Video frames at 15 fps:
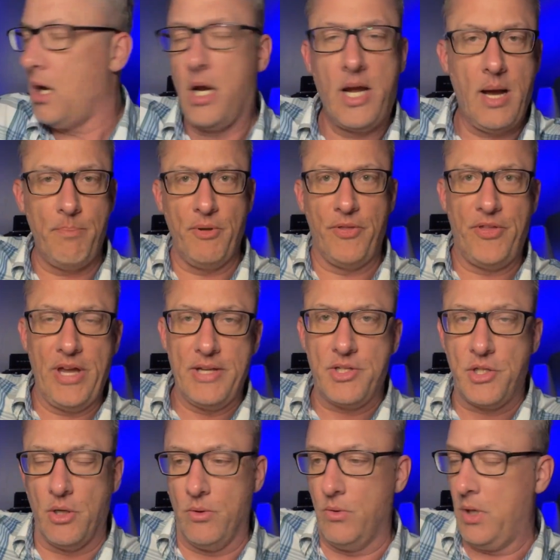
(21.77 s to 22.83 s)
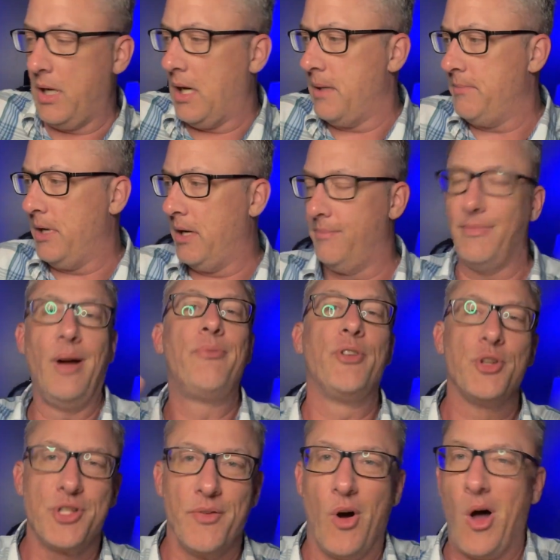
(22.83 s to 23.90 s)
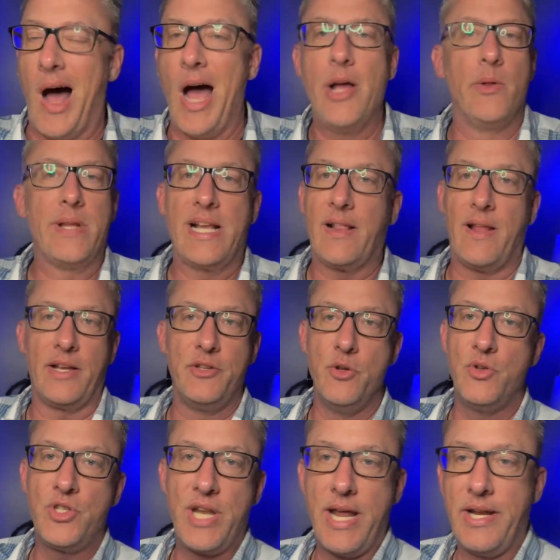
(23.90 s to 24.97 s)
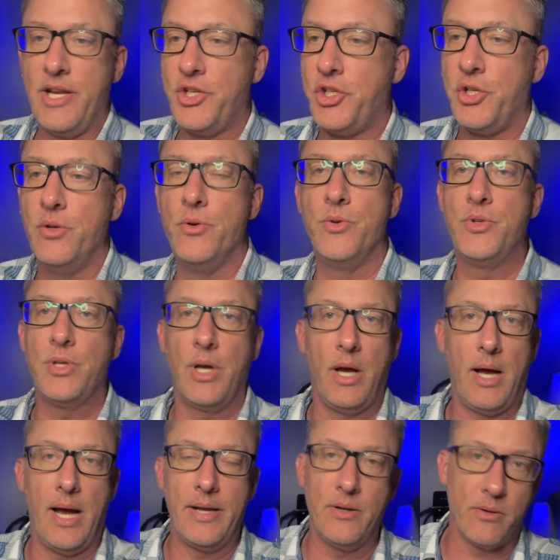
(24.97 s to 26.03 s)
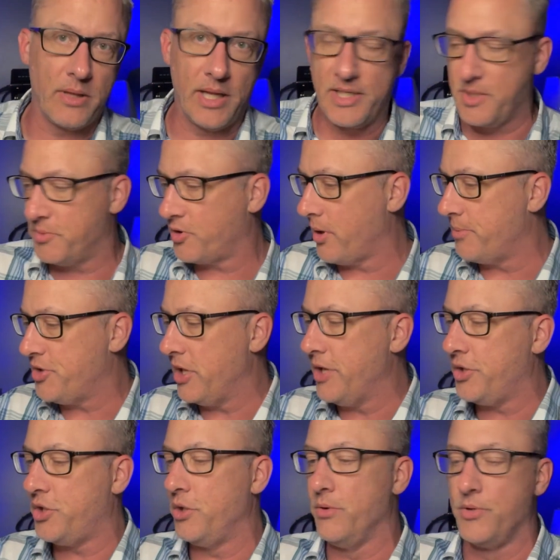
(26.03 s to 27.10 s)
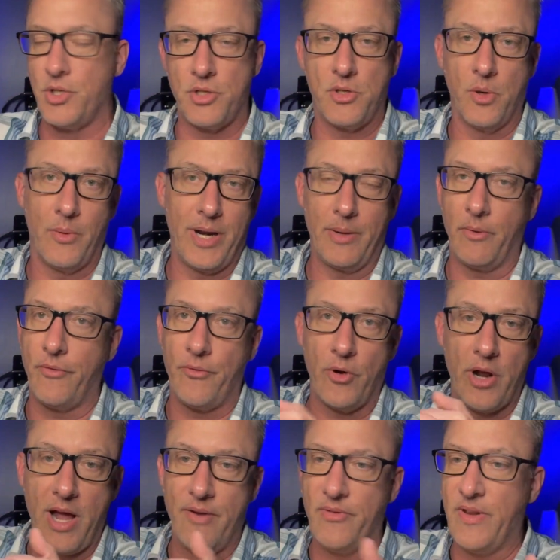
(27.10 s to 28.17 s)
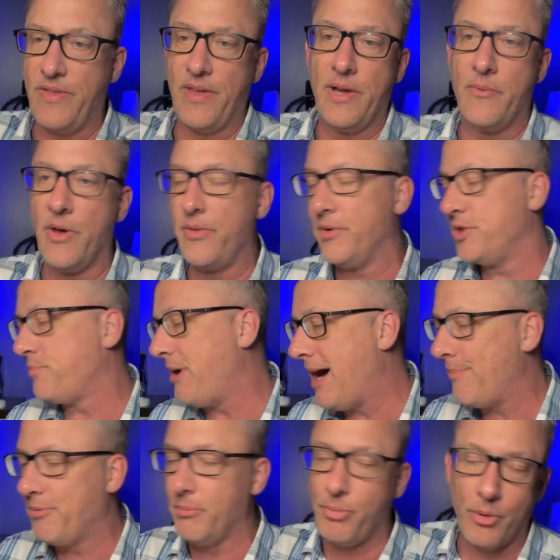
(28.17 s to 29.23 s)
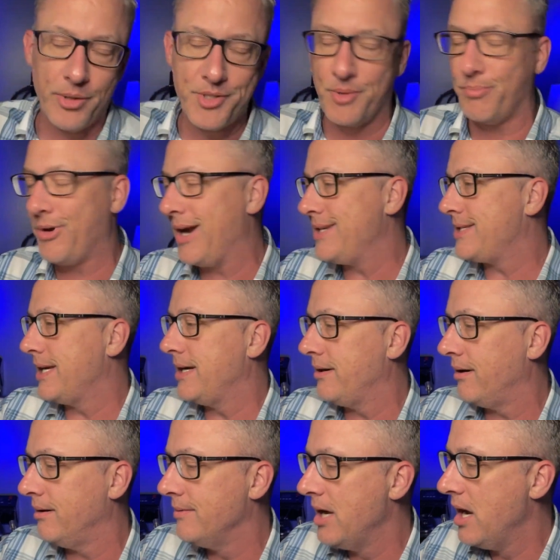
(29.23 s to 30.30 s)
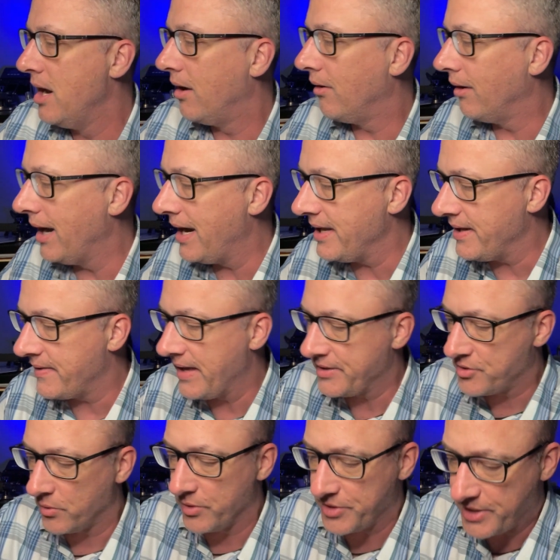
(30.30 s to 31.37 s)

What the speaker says: Couple things. So first of all, I only collect newsstand issues. I don't collect subscription issues. So when I refer to everything, whether it's pop reports or pricing or any of that sort of